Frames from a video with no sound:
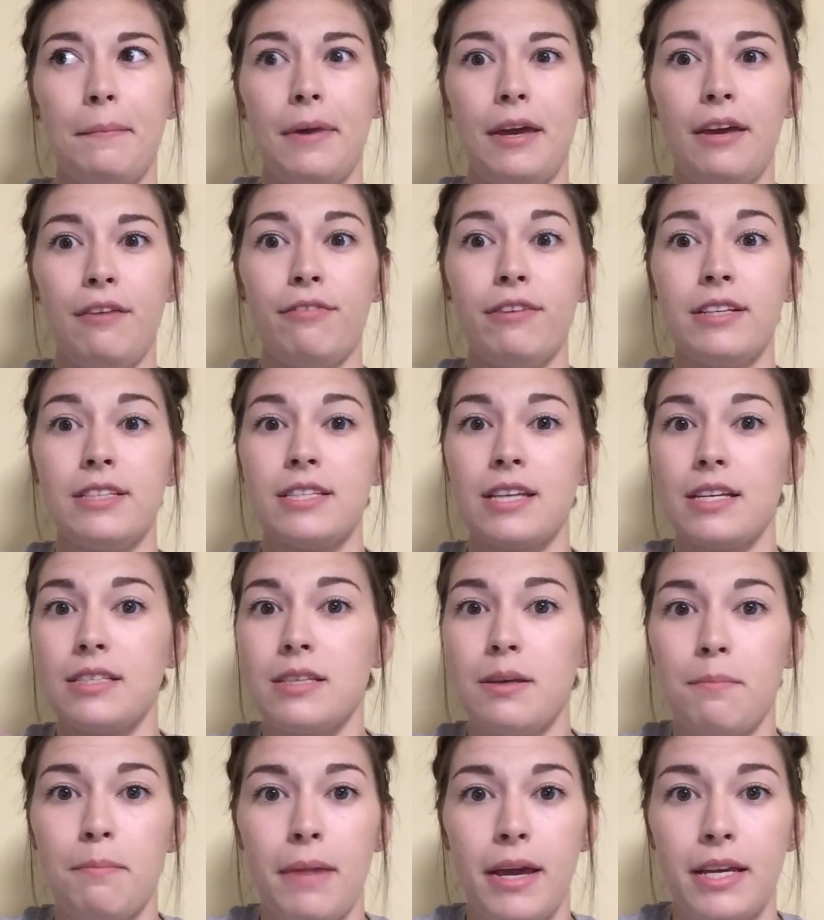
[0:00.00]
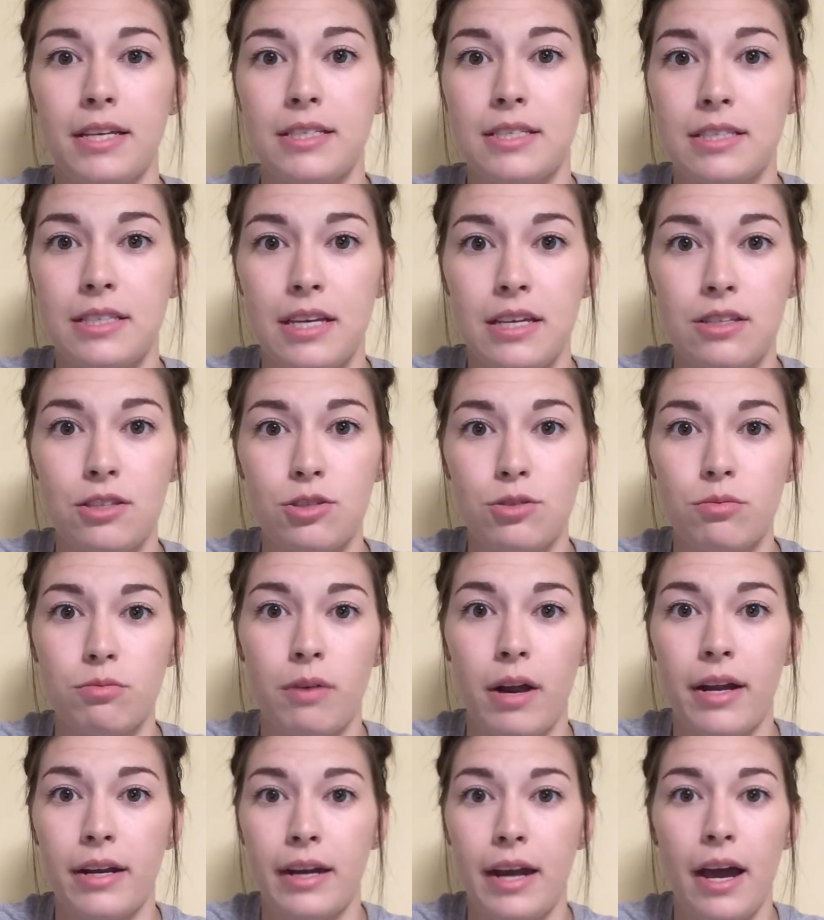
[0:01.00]
If it doesn't make sense
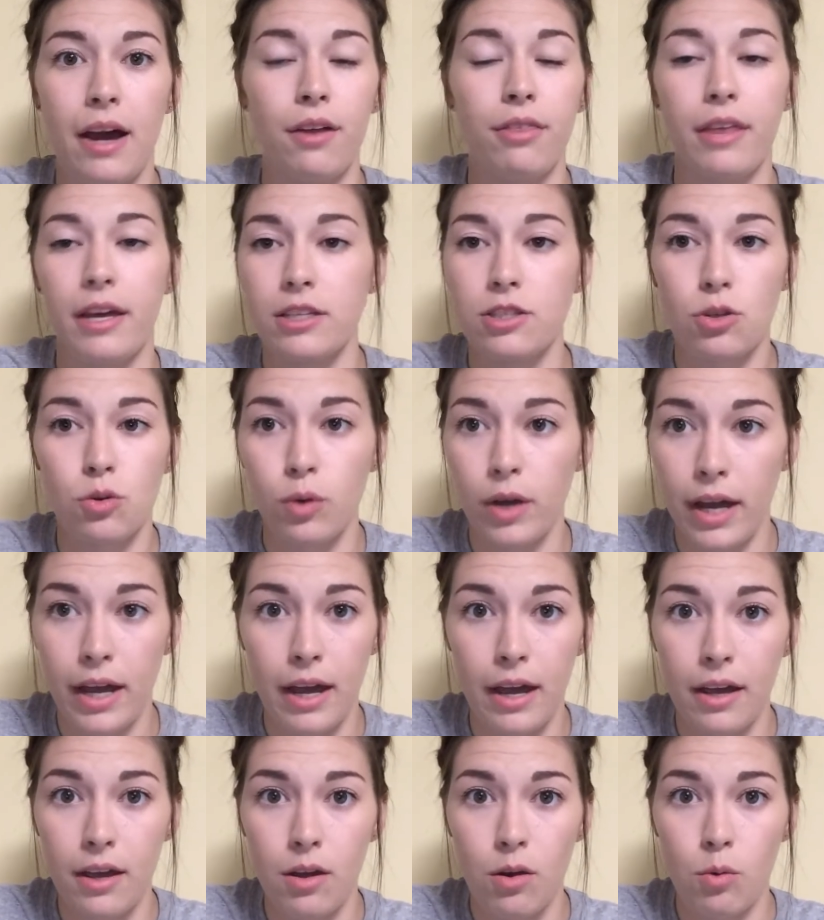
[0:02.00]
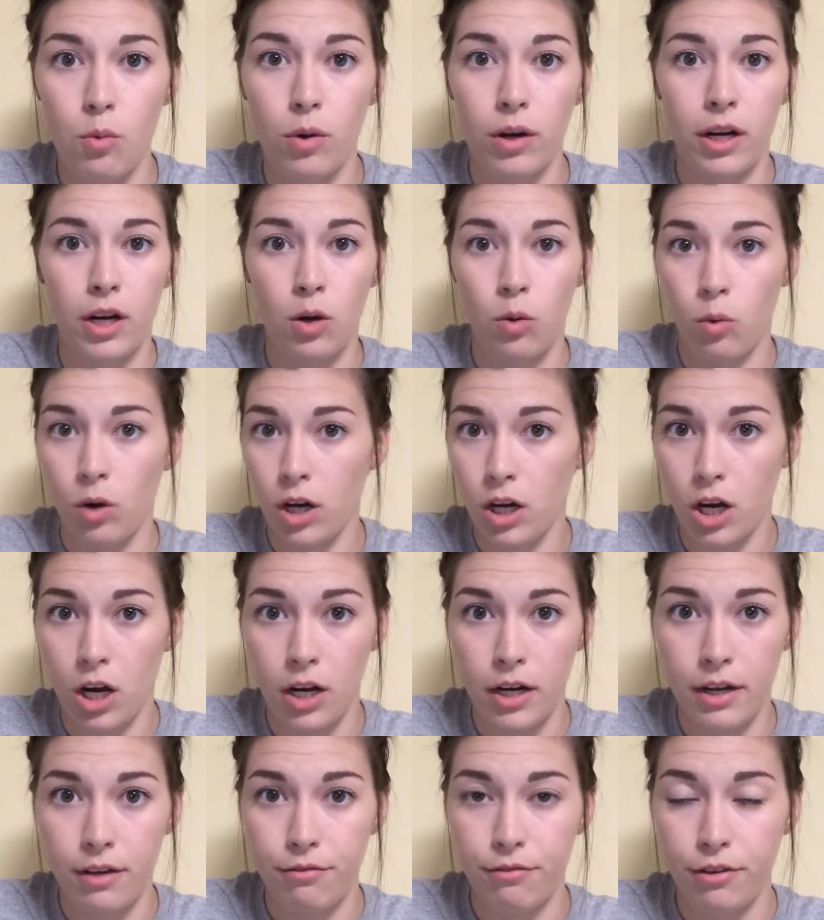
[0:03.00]
right now, that's okay. We're going to work
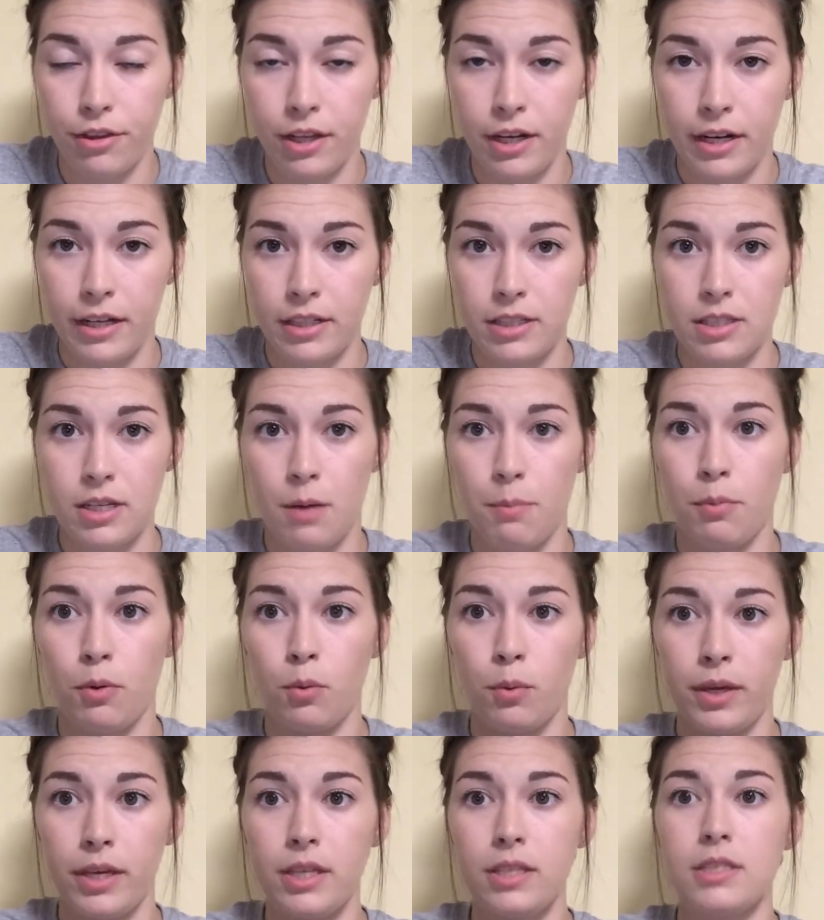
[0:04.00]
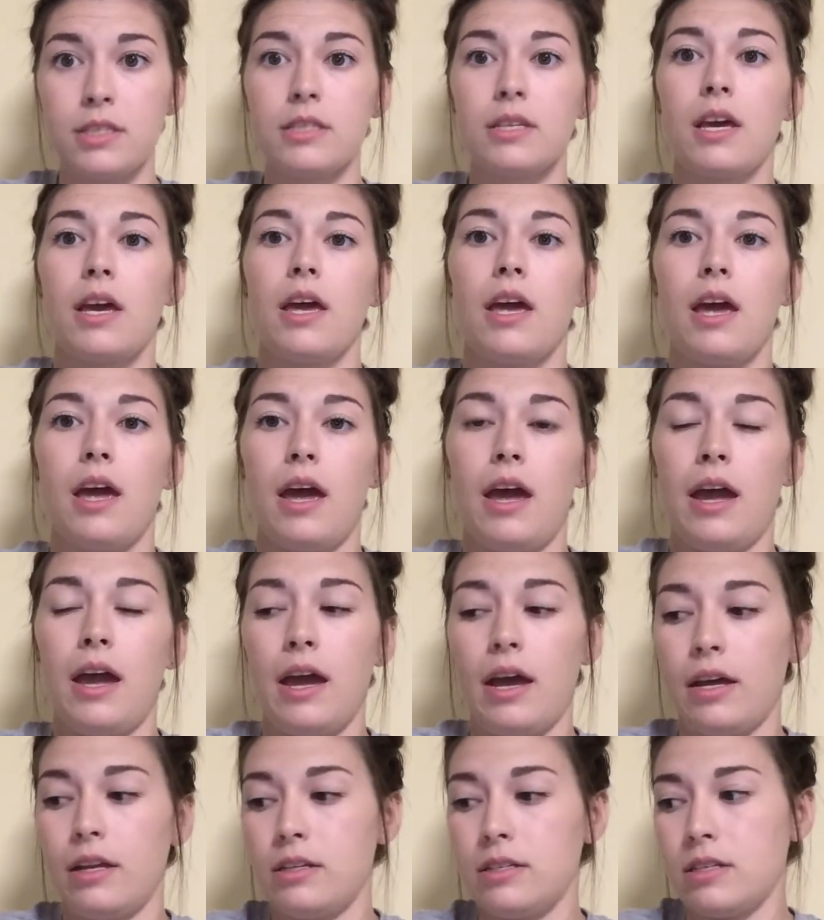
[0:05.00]
on it for the next couple weeks,
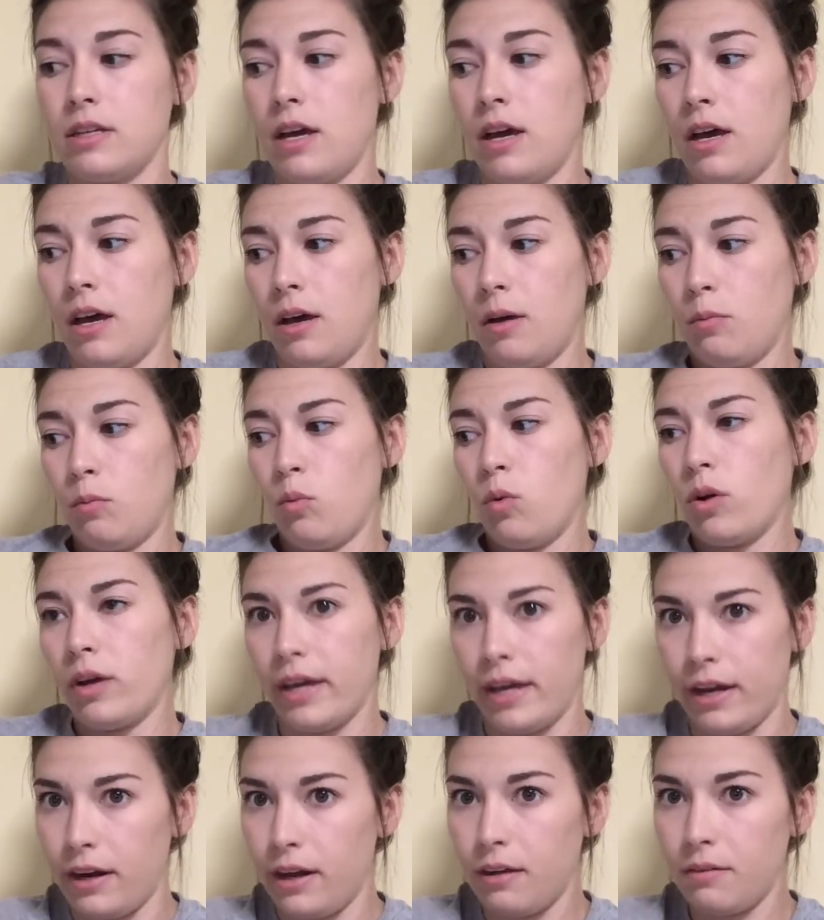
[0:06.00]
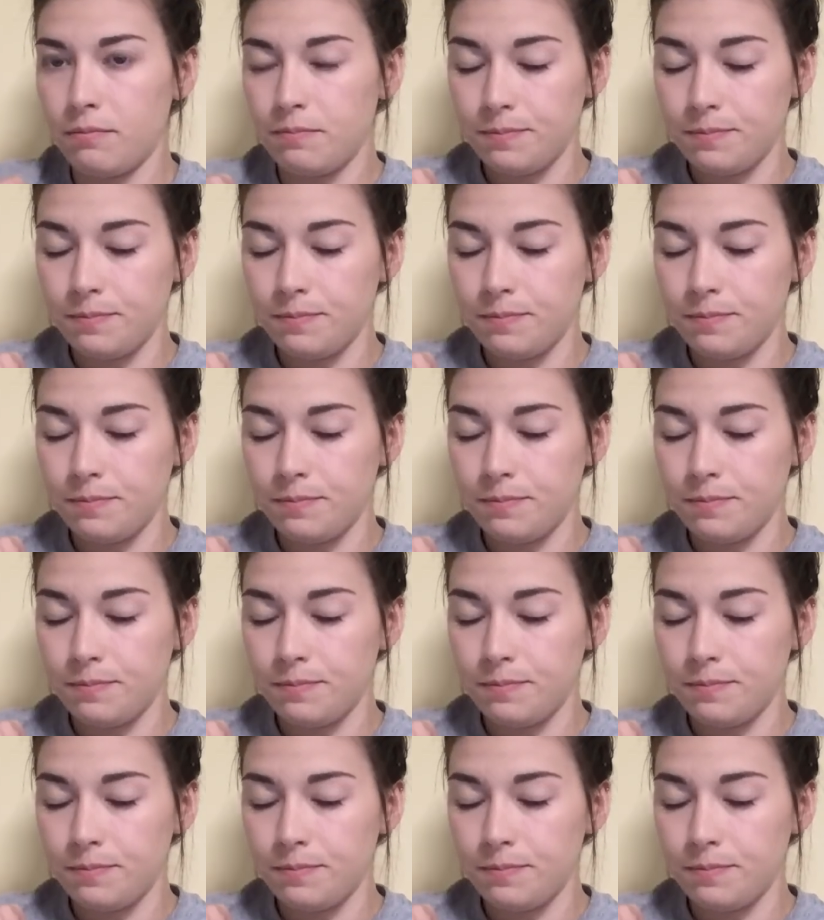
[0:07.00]
and we'll get it.